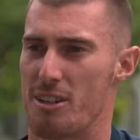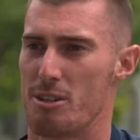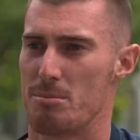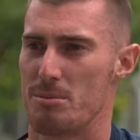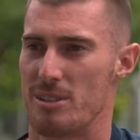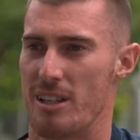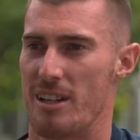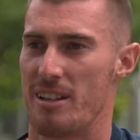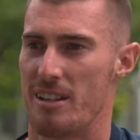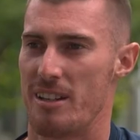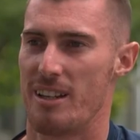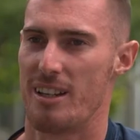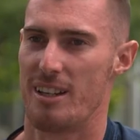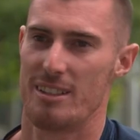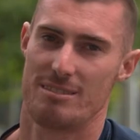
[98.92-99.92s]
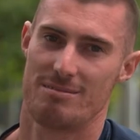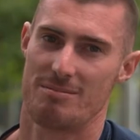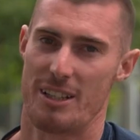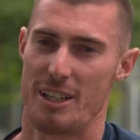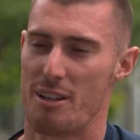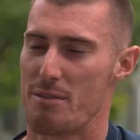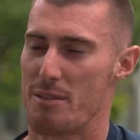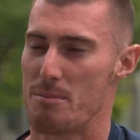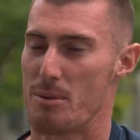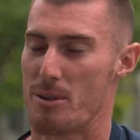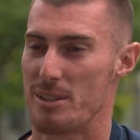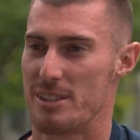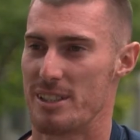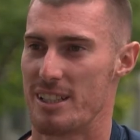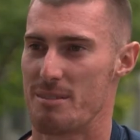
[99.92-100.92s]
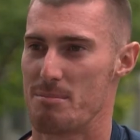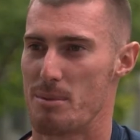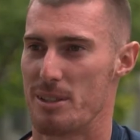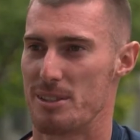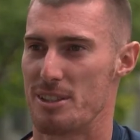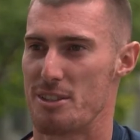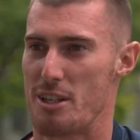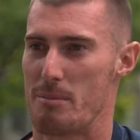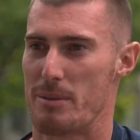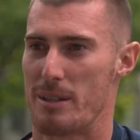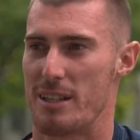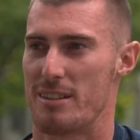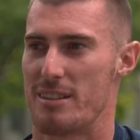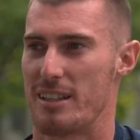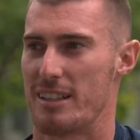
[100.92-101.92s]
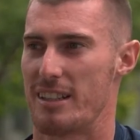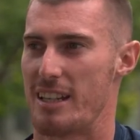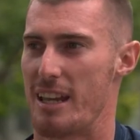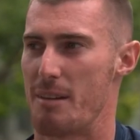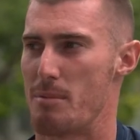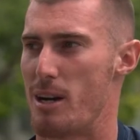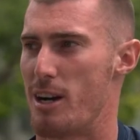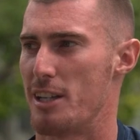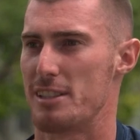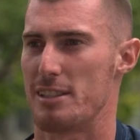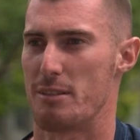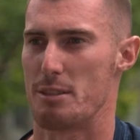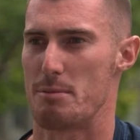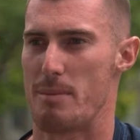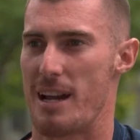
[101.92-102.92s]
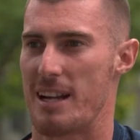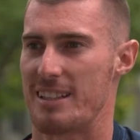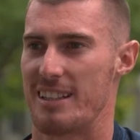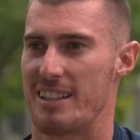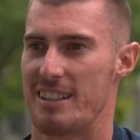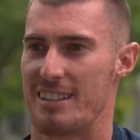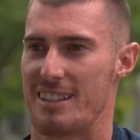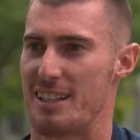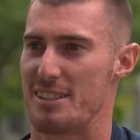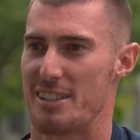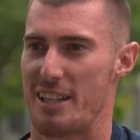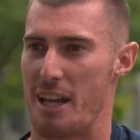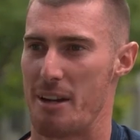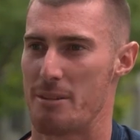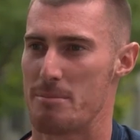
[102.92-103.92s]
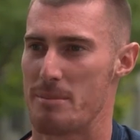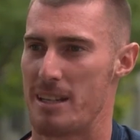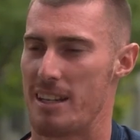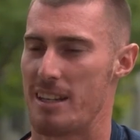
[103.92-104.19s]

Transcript: group, so you know if the boys are boys are jumping in to get behind someone's back, then that's okay with me.